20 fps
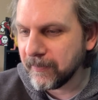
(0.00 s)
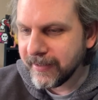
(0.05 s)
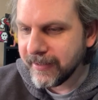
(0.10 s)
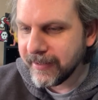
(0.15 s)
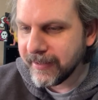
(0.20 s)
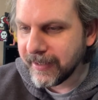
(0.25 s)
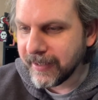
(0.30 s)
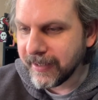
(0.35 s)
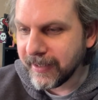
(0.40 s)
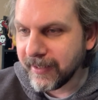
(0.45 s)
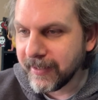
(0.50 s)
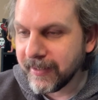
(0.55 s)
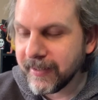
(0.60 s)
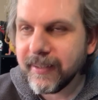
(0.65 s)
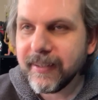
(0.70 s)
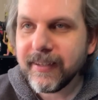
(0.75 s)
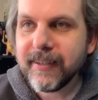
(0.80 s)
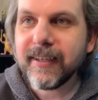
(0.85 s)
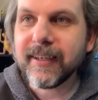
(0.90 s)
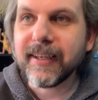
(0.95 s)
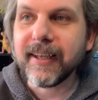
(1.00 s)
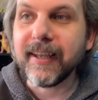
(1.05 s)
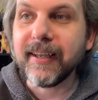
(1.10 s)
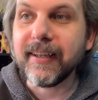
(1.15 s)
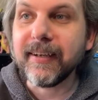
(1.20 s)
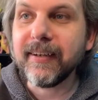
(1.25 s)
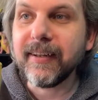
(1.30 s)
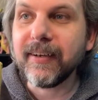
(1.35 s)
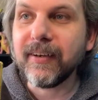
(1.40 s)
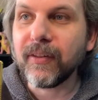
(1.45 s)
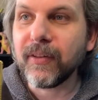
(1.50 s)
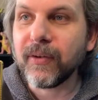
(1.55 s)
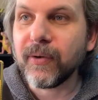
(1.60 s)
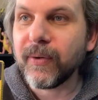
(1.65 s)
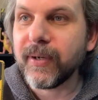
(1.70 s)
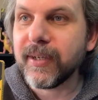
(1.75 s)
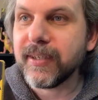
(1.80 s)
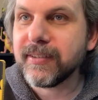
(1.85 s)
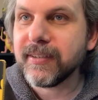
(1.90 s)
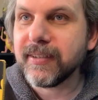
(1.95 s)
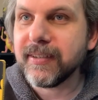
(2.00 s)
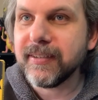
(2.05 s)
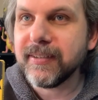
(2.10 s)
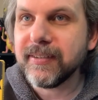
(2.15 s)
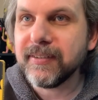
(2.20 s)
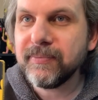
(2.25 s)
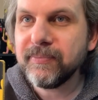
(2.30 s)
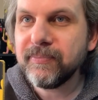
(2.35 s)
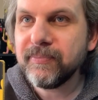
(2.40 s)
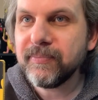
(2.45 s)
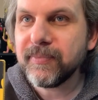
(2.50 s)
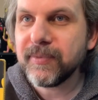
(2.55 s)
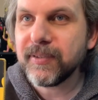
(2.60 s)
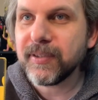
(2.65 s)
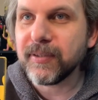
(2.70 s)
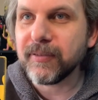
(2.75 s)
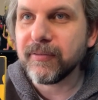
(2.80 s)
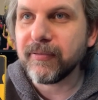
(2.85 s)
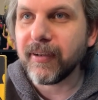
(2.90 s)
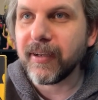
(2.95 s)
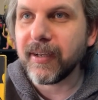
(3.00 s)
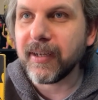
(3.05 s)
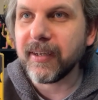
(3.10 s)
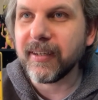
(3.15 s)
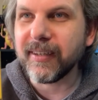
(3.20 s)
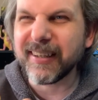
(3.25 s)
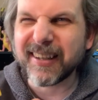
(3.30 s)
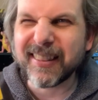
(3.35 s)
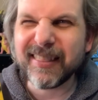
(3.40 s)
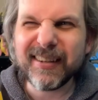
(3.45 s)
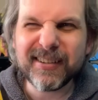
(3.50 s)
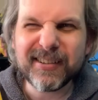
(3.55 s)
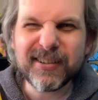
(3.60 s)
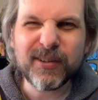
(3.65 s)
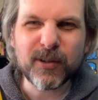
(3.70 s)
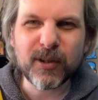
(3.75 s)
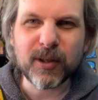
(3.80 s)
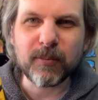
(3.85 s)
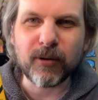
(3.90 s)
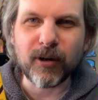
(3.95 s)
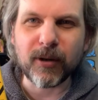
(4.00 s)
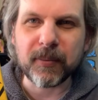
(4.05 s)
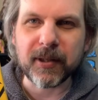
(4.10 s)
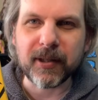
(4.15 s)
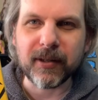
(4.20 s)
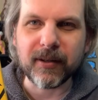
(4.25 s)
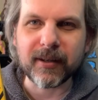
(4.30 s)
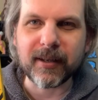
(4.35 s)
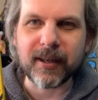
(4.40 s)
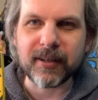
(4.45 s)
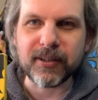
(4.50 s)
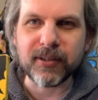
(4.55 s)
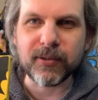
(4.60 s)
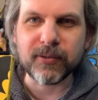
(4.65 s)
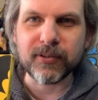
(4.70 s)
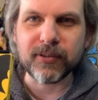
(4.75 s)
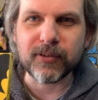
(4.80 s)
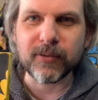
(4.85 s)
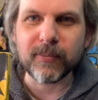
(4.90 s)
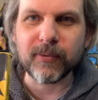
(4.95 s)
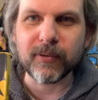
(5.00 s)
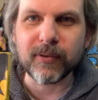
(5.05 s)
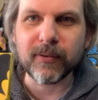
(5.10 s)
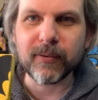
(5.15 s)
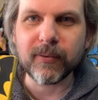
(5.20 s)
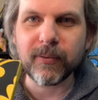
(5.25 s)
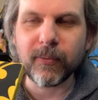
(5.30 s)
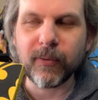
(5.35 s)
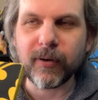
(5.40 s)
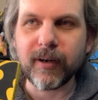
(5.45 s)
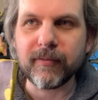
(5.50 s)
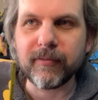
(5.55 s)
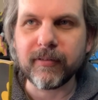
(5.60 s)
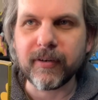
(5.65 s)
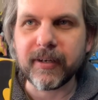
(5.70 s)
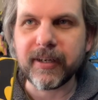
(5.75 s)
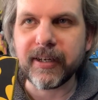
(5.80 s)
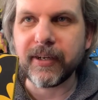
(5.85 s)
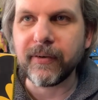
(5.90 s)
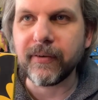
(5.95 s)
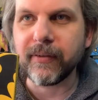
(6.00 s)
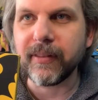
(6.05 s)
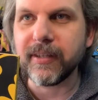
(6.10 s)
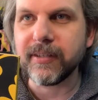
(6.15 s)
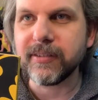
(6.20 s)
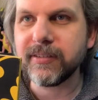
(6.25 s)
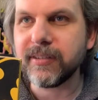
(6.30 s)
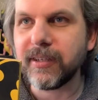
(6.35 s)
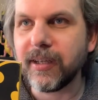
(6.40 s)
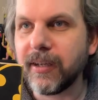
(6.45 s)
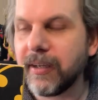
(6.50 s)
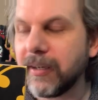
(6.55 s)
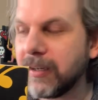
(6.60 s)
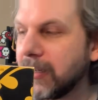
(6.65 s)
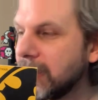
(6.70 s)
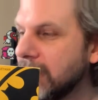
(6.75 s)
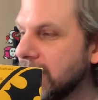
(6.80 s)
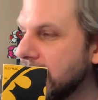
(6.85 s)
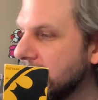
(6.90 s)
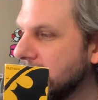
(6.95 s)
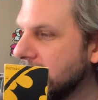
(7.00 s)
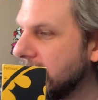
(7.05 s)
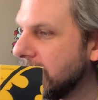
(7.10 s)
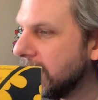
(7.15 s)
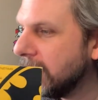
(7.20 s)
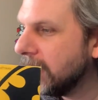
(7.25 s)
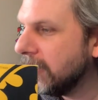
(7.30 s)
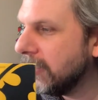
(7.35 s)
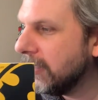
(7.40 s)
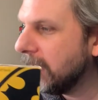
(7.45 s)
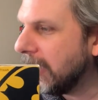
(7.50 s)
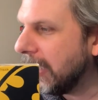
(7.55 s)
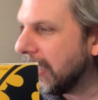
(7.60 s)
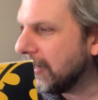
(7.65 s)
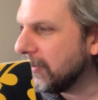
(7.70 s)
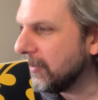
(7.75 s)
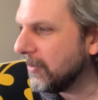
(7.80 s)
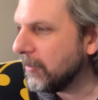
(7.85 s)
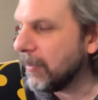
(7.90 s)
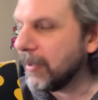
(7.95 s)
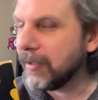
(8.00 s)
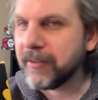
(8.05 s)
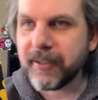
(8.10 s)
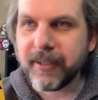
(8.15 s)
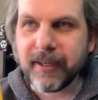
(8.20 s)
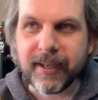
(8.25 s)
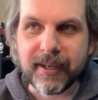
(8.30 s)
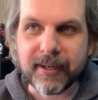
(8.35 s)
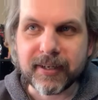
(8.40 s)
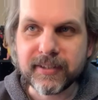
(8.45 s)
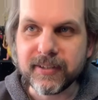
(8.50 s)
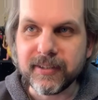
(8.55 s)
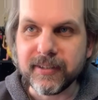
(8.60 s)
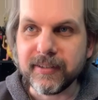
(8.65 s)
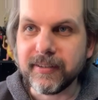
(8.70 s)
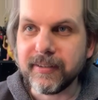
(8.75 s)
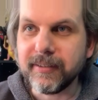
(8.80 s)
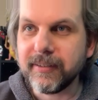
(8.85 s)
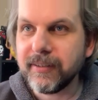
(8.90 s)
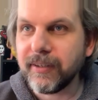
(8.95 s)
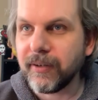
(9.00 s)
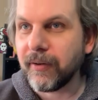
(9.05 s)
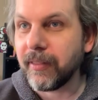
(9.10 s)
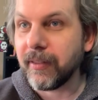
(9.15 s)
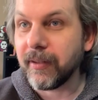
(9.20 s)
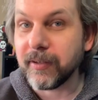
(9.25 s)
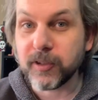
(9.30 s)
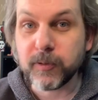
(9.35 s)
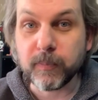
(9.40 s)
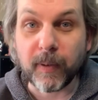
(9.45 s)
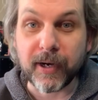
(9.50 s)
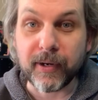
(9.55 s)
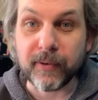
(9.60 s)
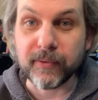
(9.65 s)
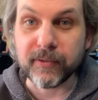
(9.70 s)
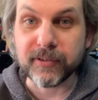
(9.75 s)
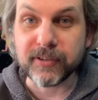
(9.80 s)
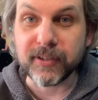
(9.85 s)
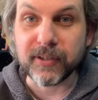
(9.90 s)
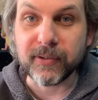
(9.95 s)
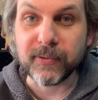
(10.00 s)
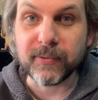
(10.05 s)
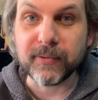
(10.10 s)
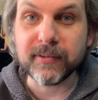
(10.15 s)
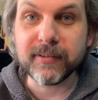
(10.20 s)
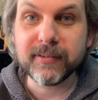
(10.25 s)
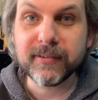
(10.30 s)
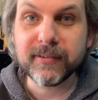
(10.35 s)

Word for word: Yeah, again, another reason to find, like this, you could probably look on YouTube or whatever and hear this song. I don't know about the action, or the Spiral Zone.